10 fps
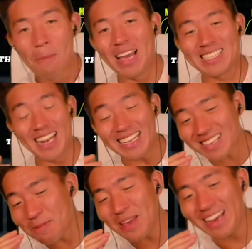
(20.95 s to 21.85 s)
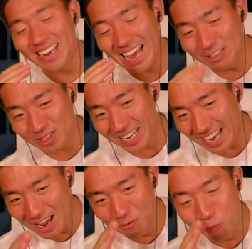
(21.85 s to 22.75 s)
yeah, today's gonna be an
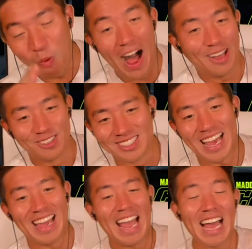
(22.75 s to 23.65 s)
interesting and wild day,